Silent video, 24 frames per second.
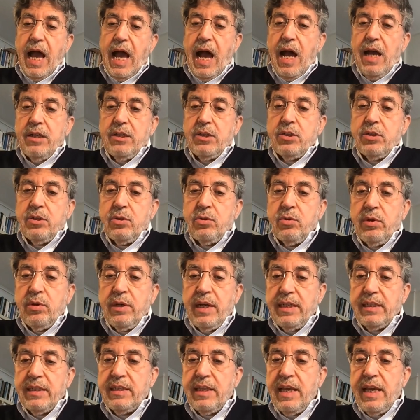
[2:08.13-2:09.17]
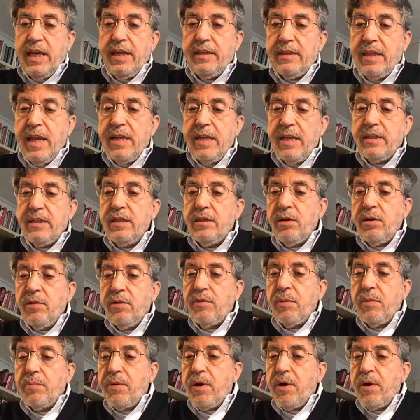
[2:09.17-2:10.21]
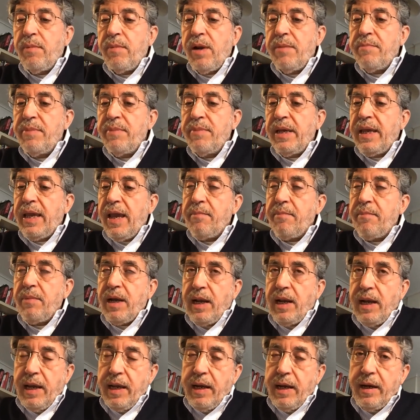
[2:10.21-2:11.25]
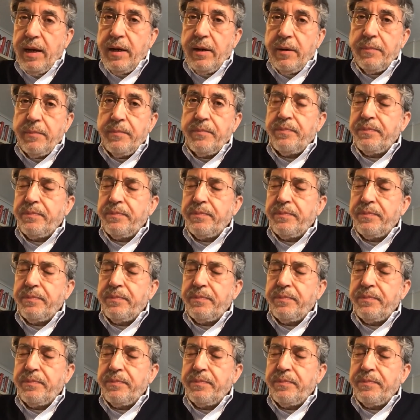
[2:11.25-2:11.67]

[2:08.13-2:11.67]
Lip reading: As soon as the intensity of the problem became clear,